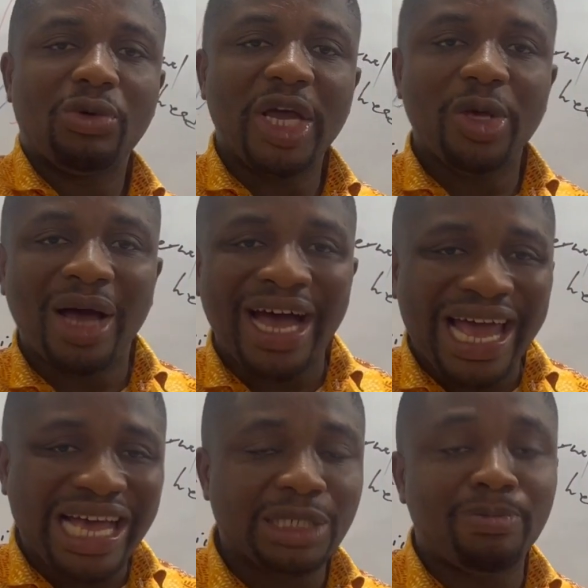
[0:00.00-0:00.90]
and when you
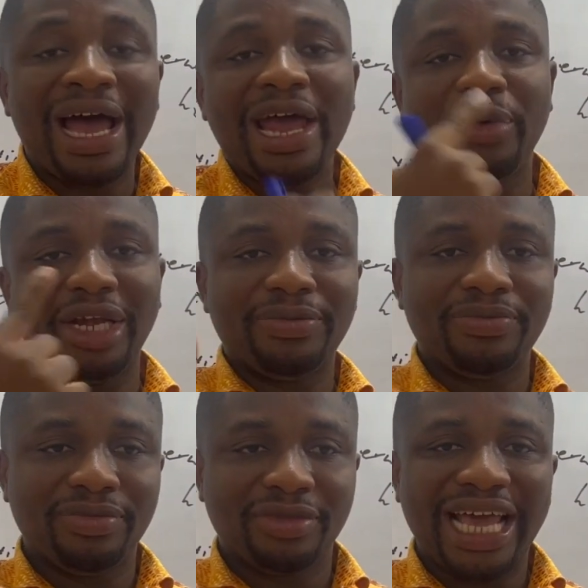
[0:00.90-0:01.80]
are
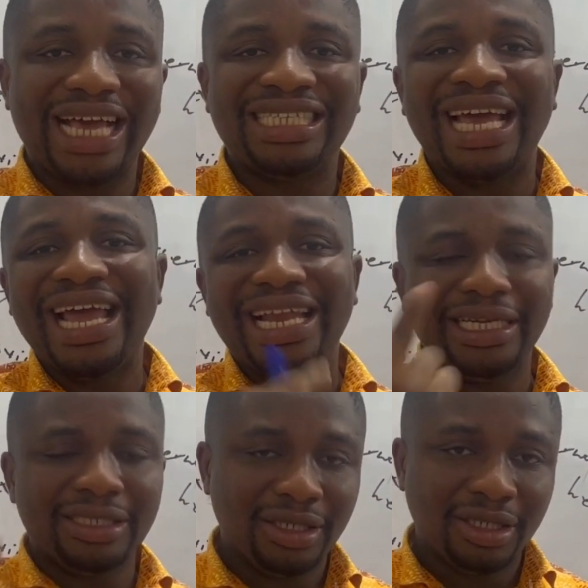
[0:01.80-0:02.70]
exhaling,
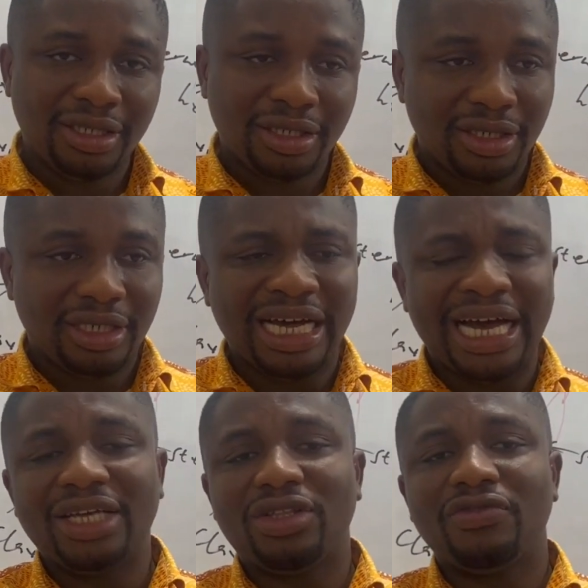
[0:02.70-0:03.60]
the
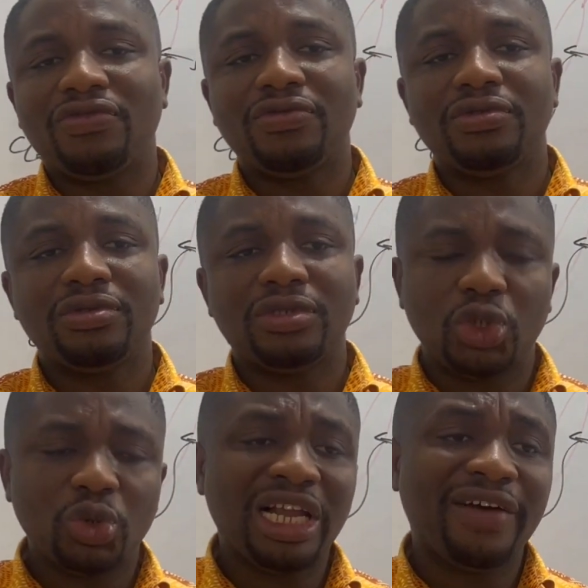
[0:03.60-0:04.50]
height of the
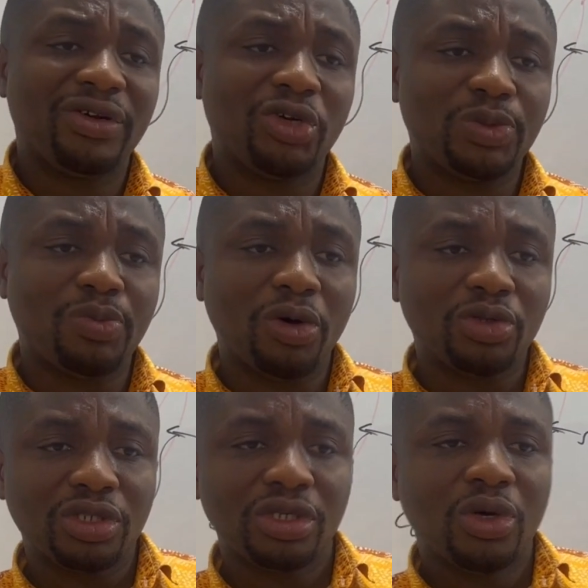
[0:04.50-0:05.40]
jugular venous
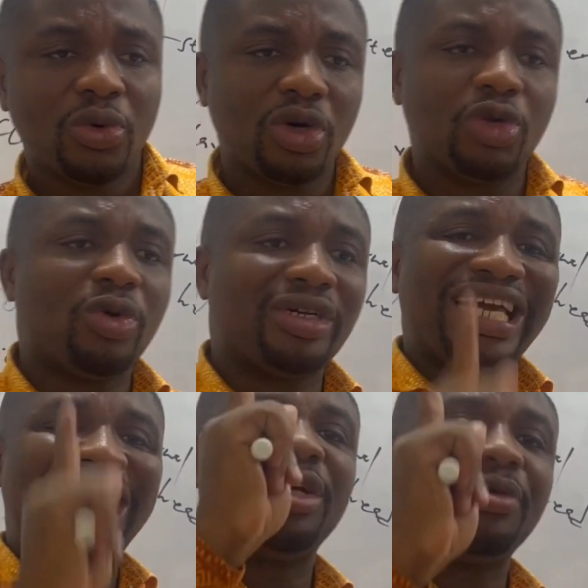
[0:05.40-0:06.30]
pulse would
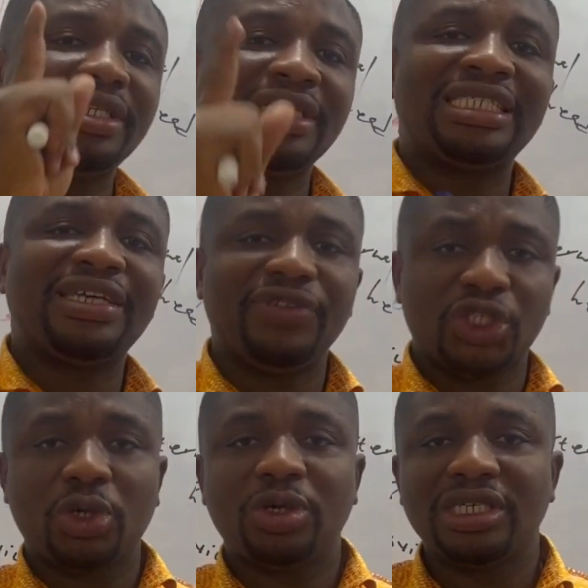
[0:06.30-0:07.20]
what? Increase. That's a
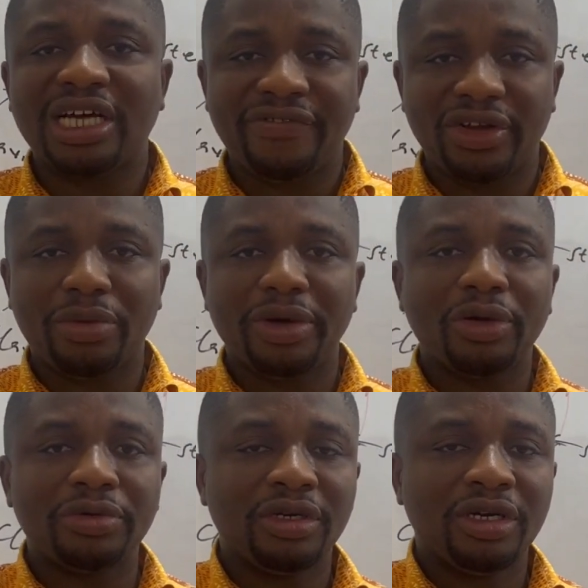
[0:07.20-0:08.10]
physiological
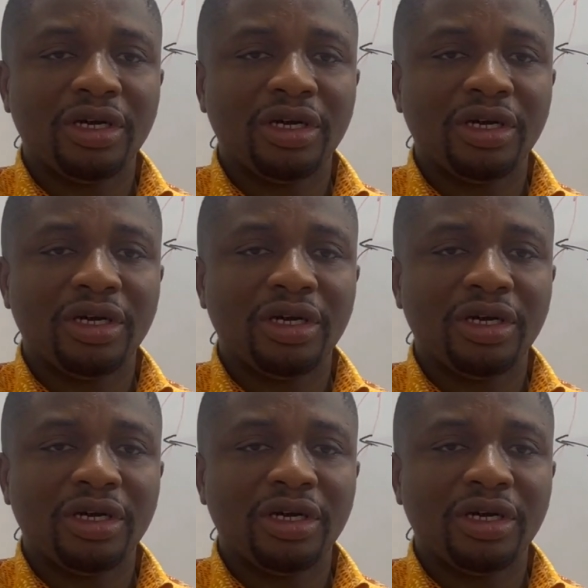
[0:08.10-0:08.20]
phenomenon.